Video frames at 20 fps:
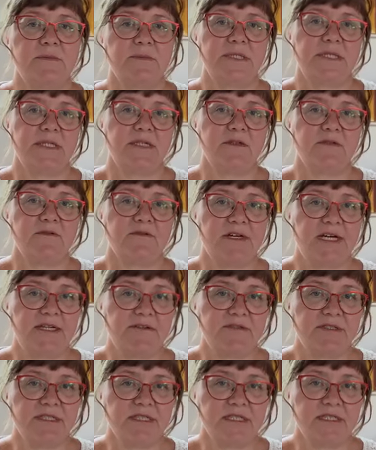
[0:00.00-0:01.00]
being
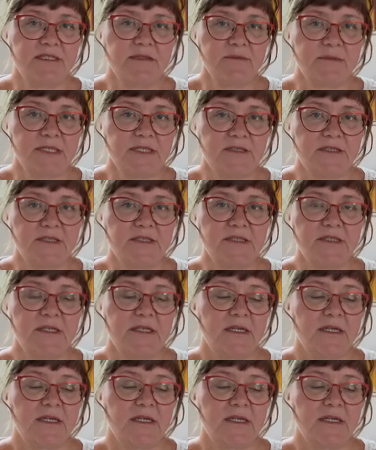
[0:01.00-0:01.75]
5 centimeters,